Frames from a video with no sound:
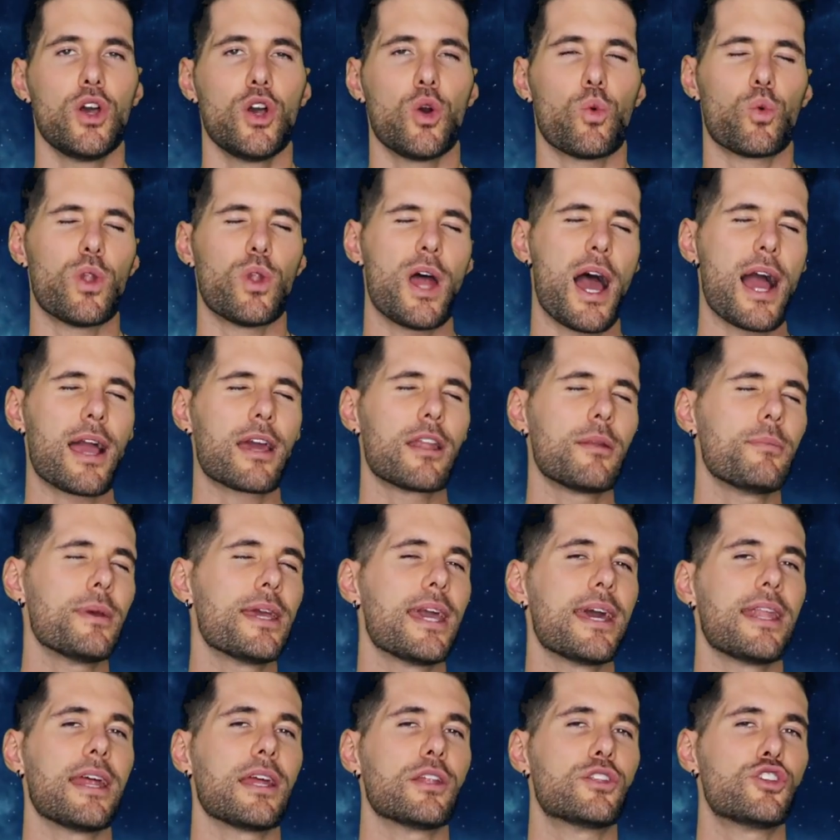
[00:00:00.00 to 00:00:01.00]
we're not going to be
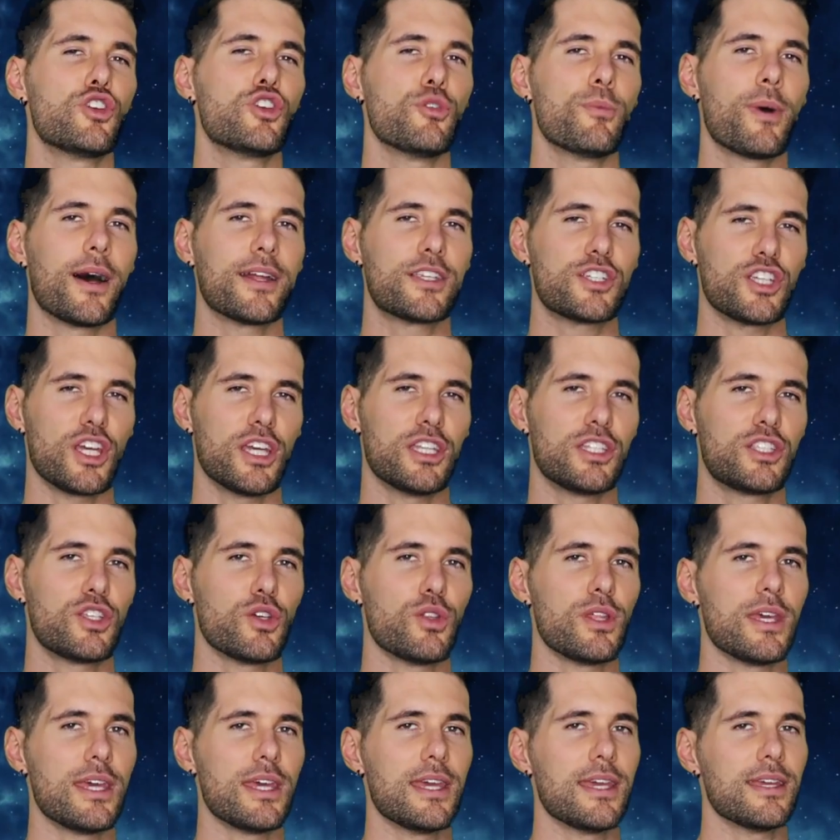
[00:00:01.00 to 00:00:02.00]
getting too much into
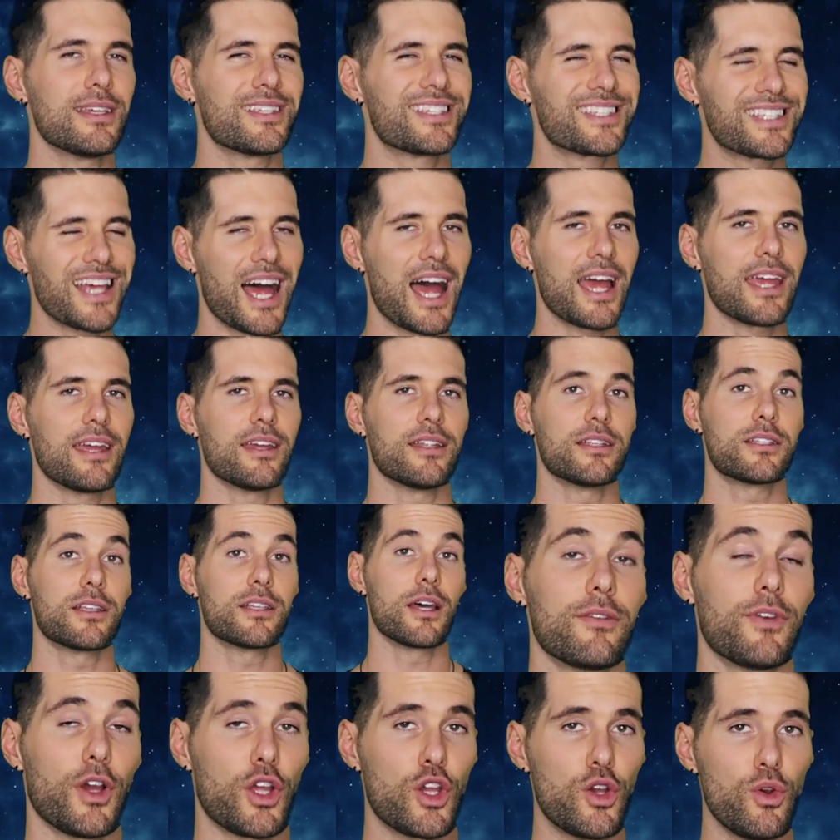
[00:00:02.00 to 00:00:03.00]
the science
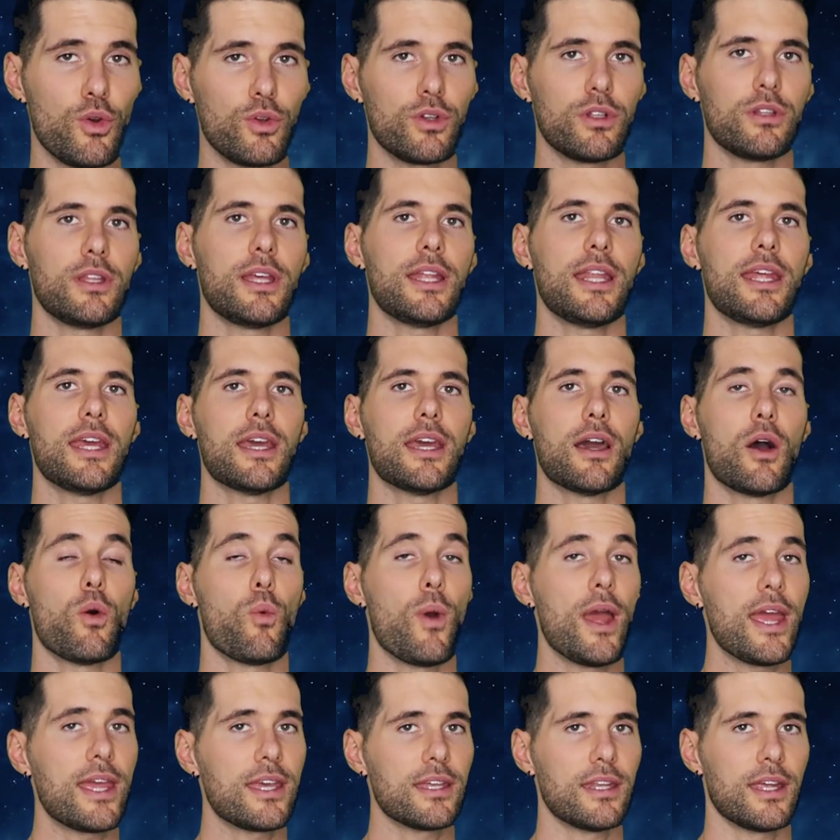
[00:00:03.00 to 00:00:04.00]
of a Kundalini
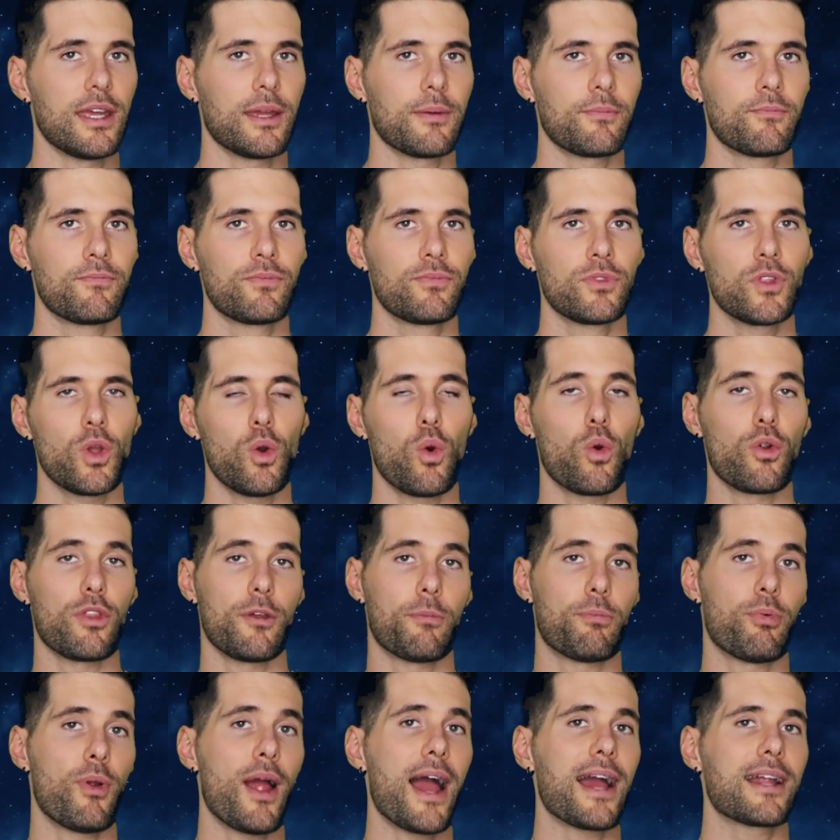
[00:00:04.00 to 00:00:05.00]
awakening or the
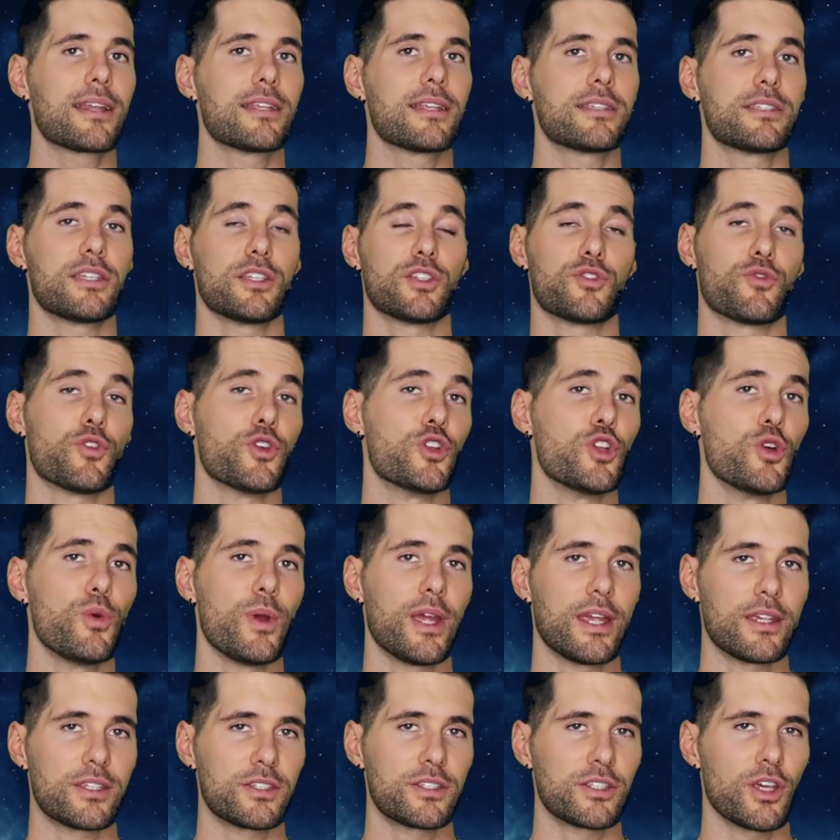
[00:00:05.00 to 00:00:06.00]
practices for
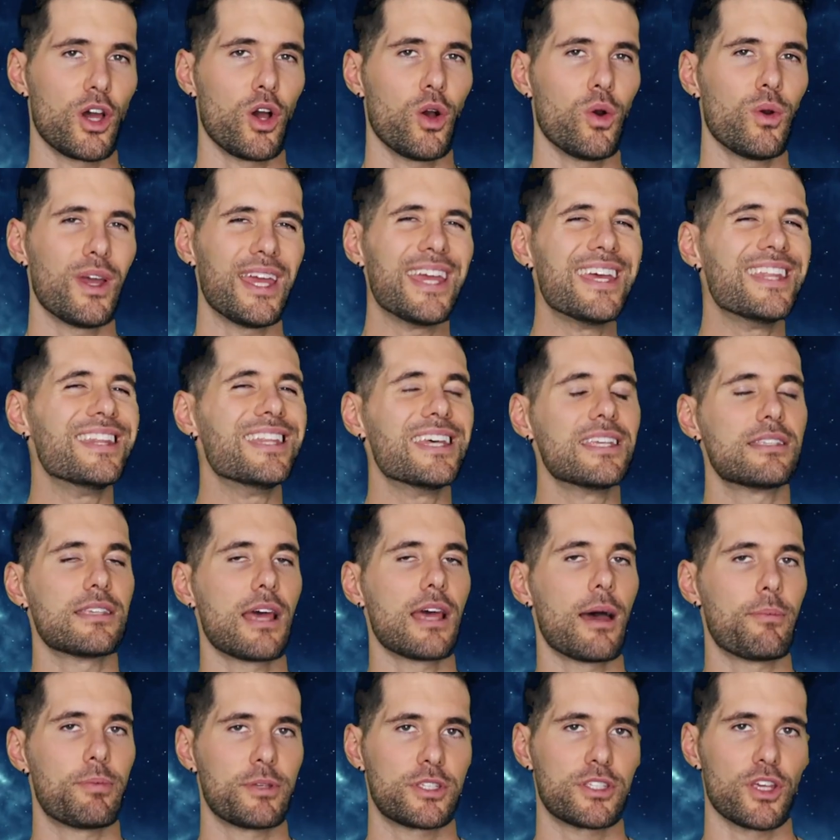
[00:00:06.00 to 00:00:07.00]
doing so in this
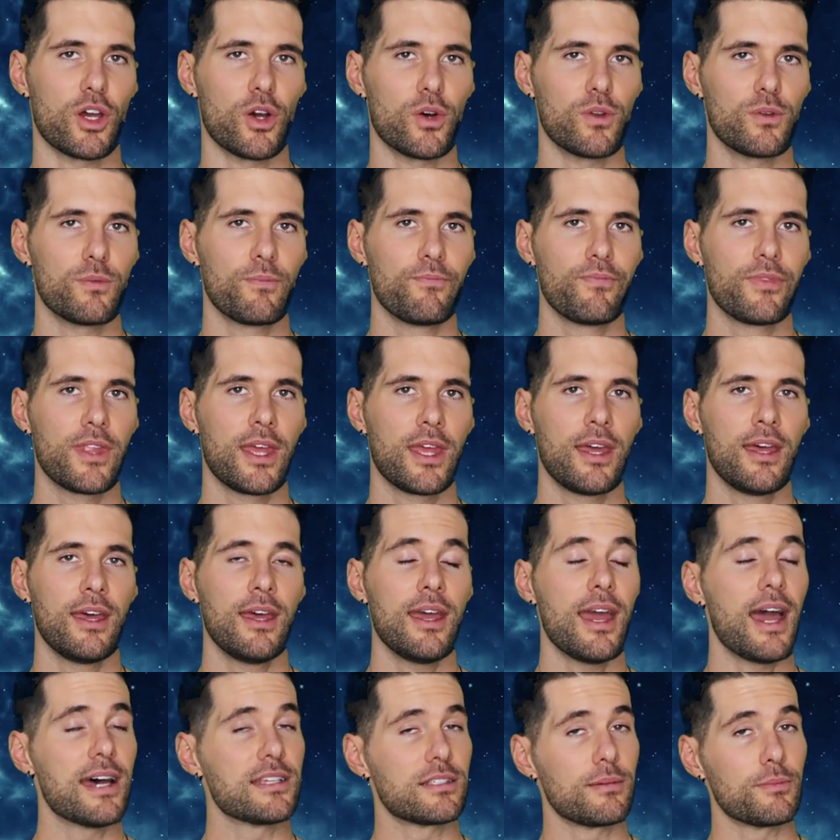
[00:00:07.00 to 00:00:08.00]
episode,
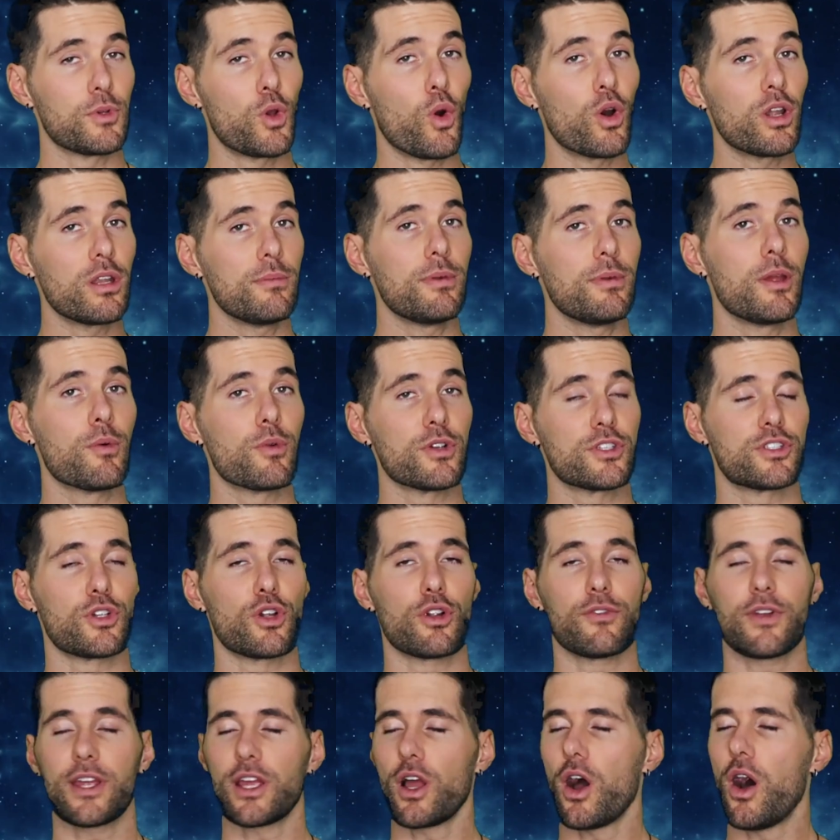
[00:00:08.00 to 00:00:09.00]
as I'm going to be
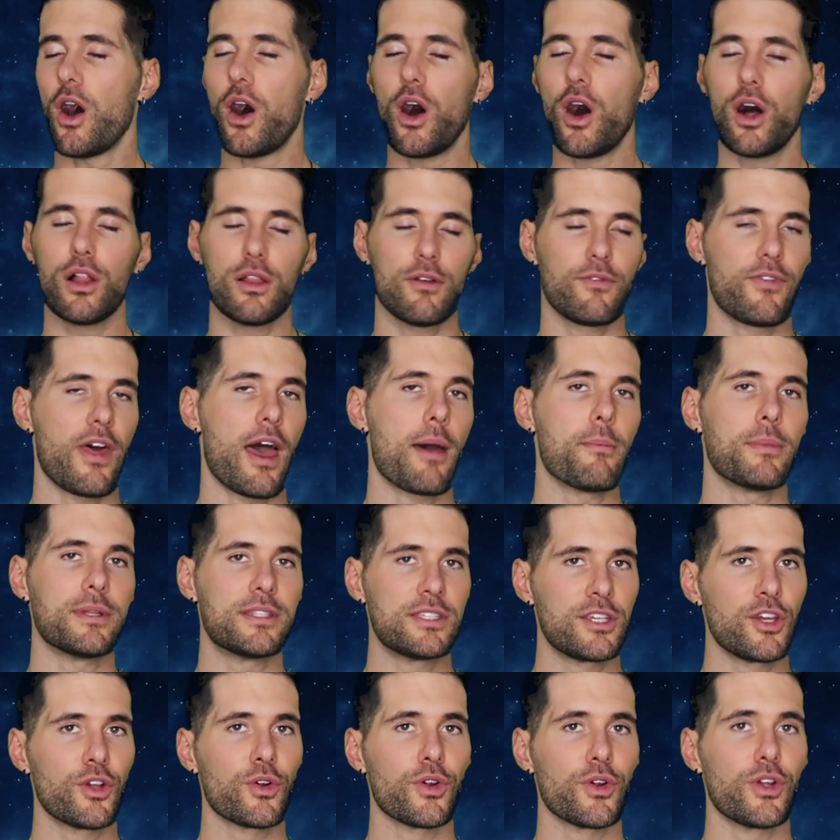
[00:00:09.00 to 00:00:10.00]
reserving all of that
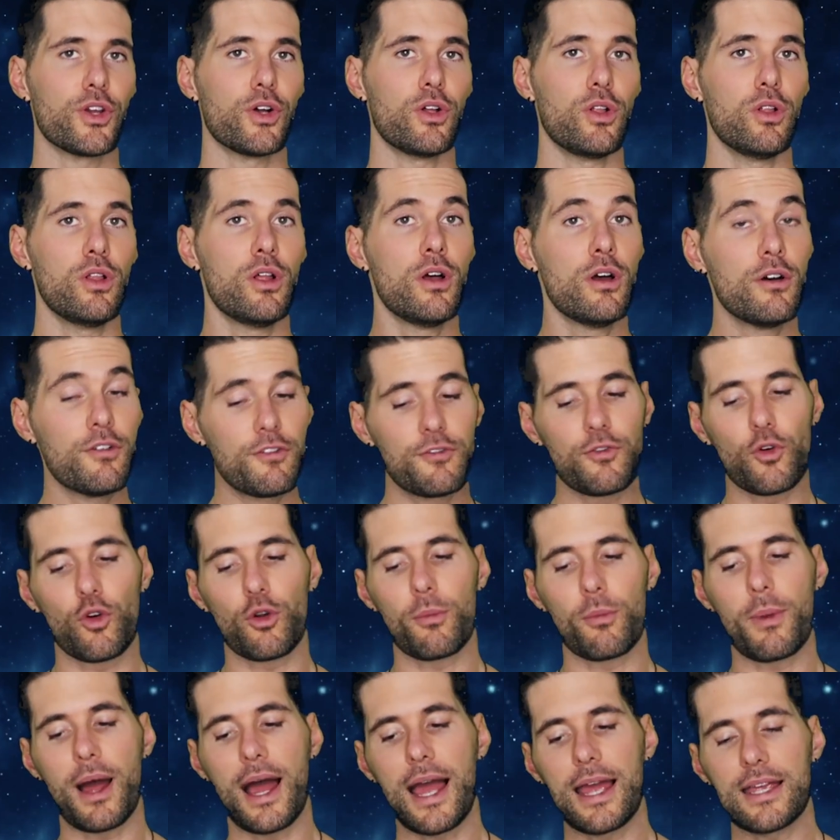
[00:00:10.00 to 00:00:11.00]
material for
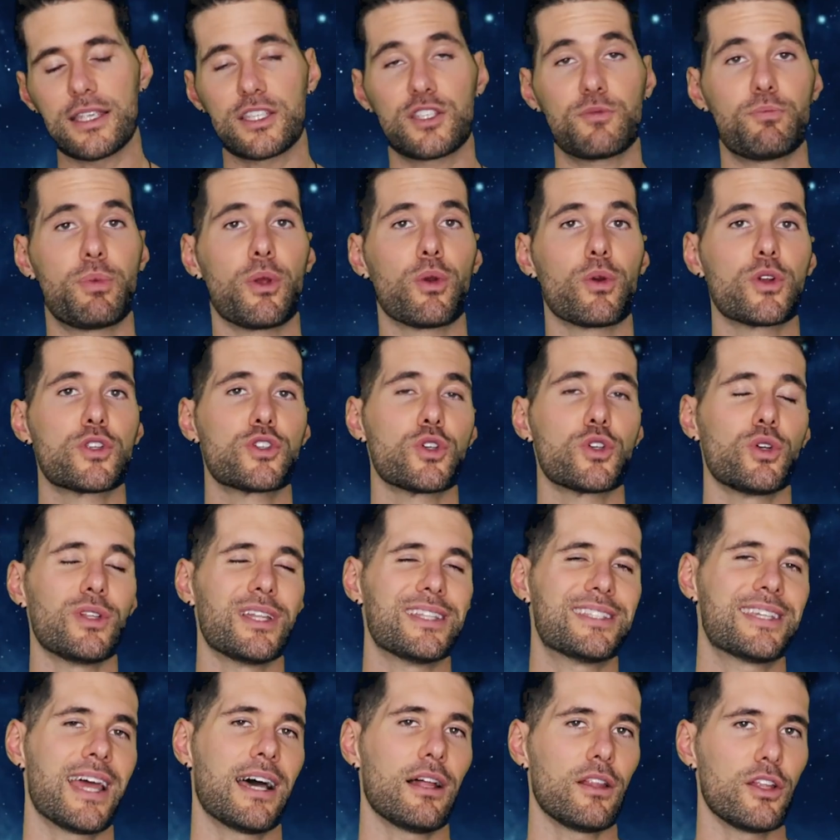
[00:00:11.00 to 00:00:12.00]
my spiritual
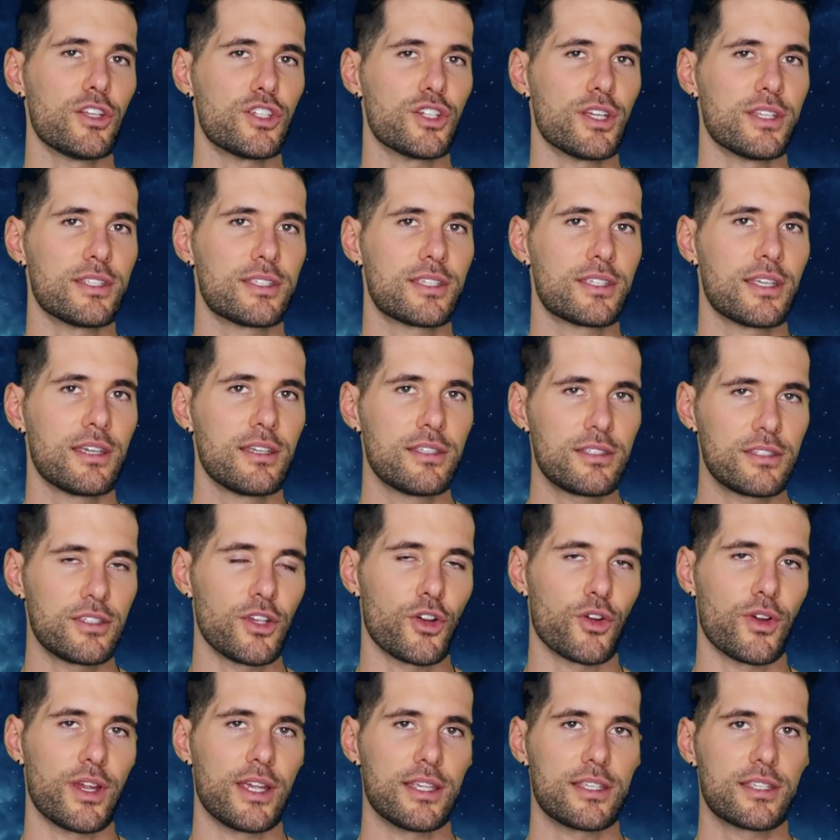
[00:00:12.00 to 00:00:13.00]
intelligence
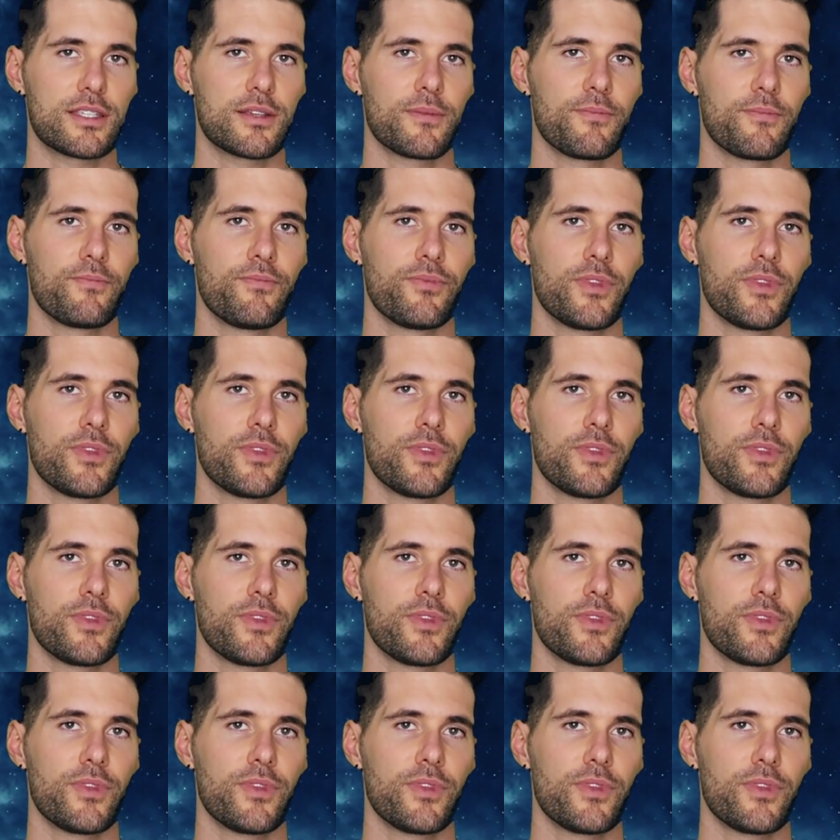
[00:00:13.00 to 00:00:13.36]
series.